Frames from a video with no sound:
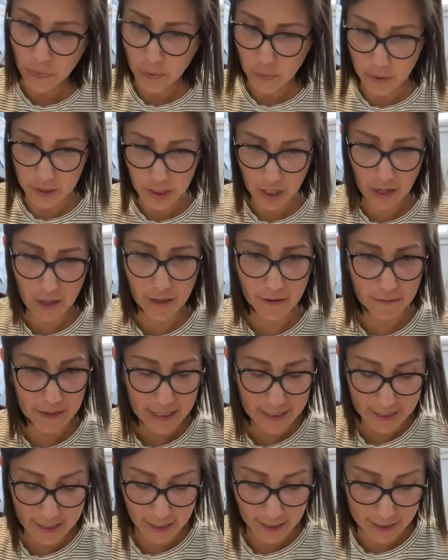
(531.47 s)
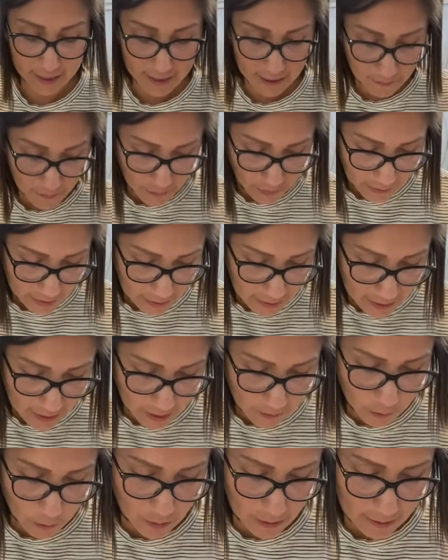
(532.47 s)
which all of this is
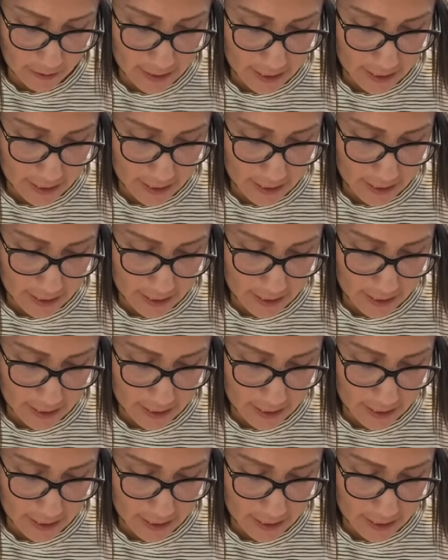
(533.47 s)
leading towards.